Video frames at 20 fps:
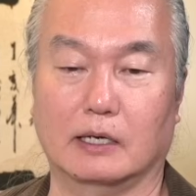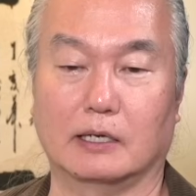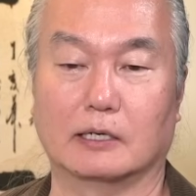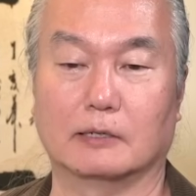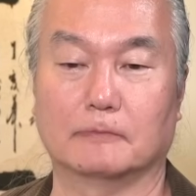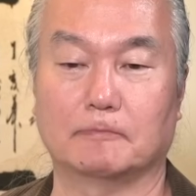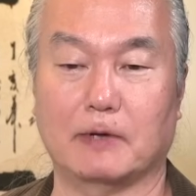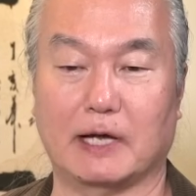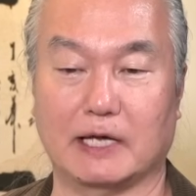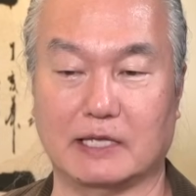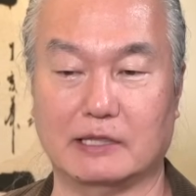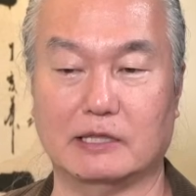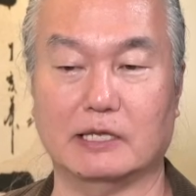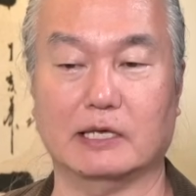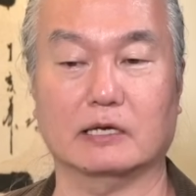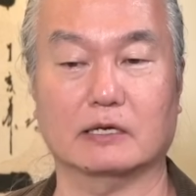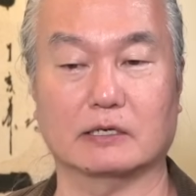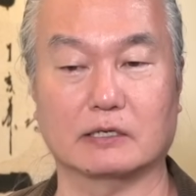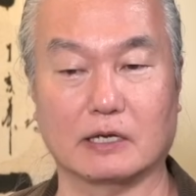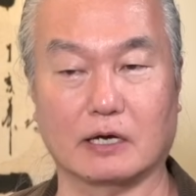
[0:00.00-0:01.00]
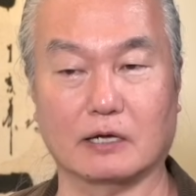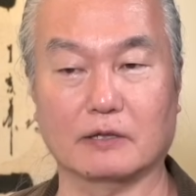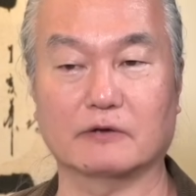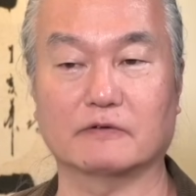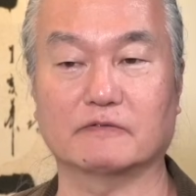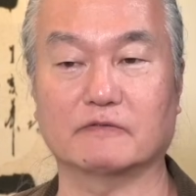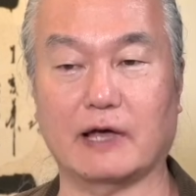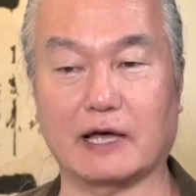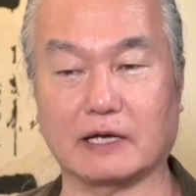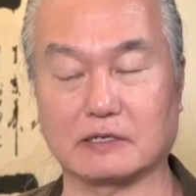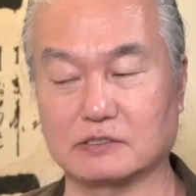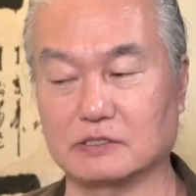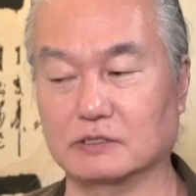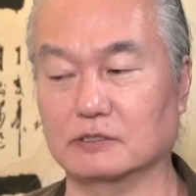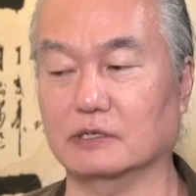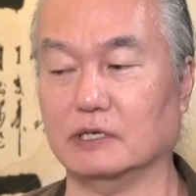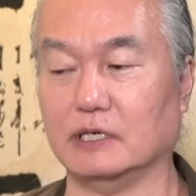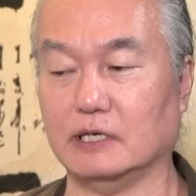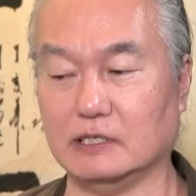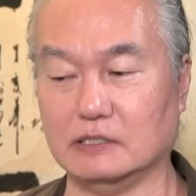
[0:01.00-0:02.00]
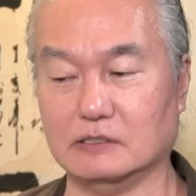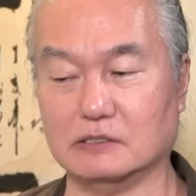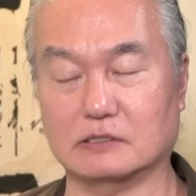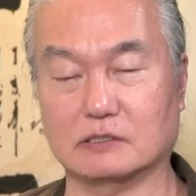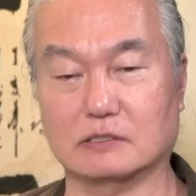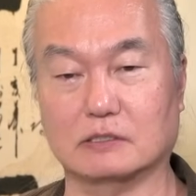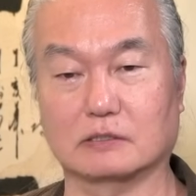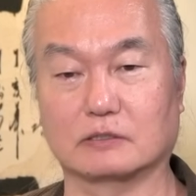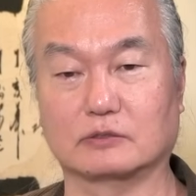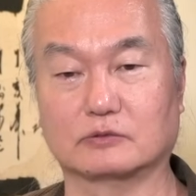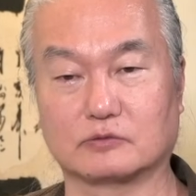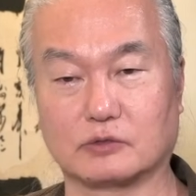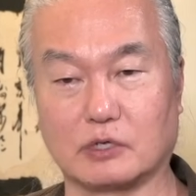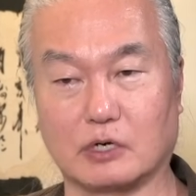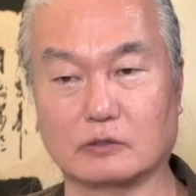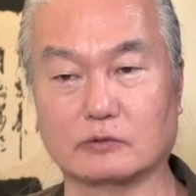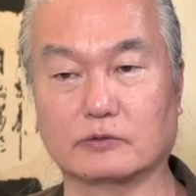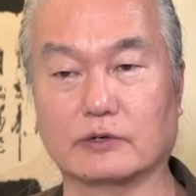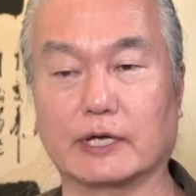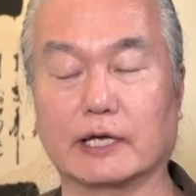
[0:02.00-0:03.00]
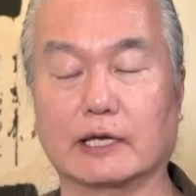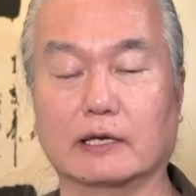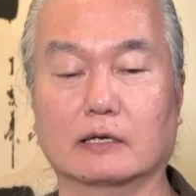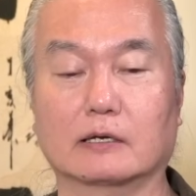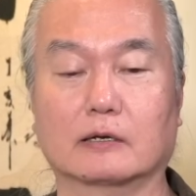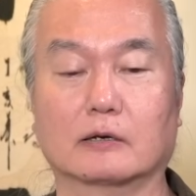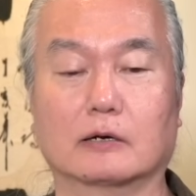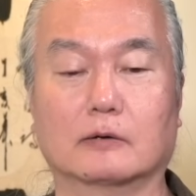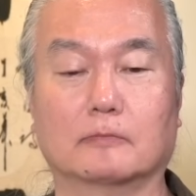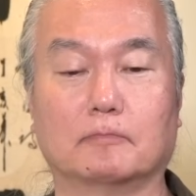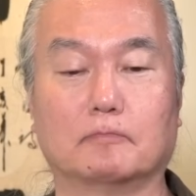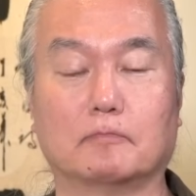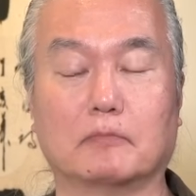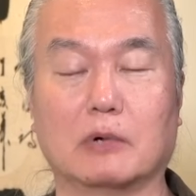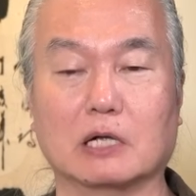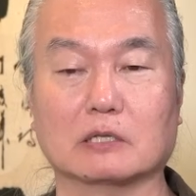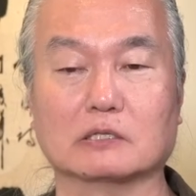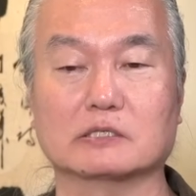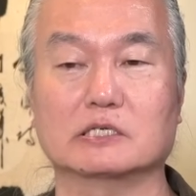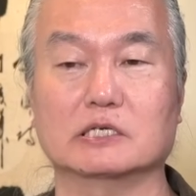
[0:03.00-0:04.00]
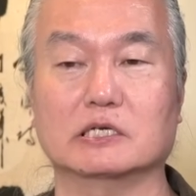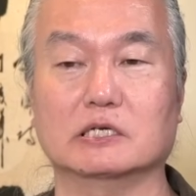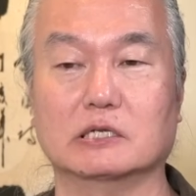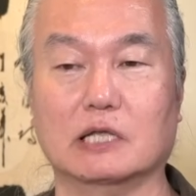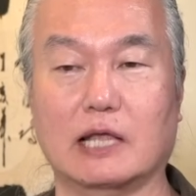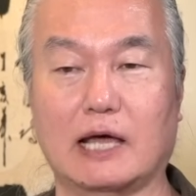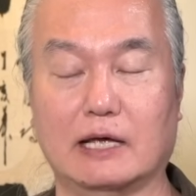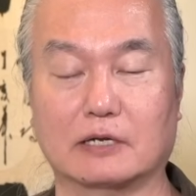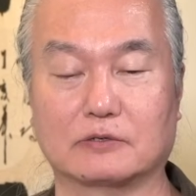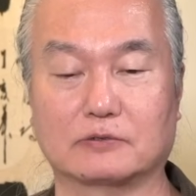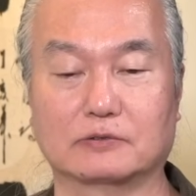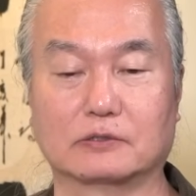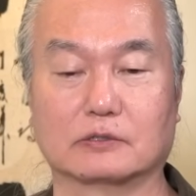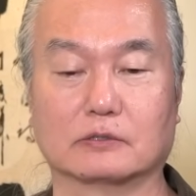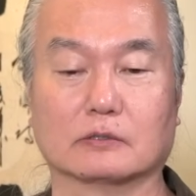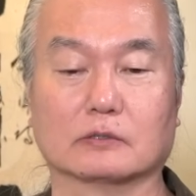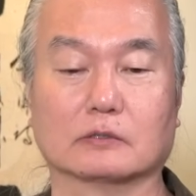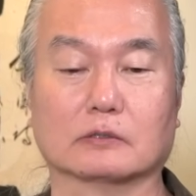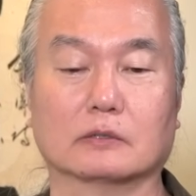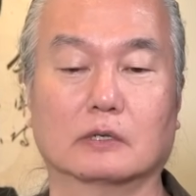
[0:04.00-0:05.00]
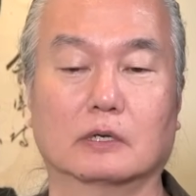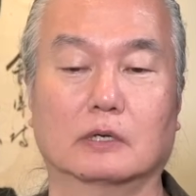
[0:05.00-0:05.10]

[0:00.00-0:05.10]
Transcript: I think another factor is the growing multilateral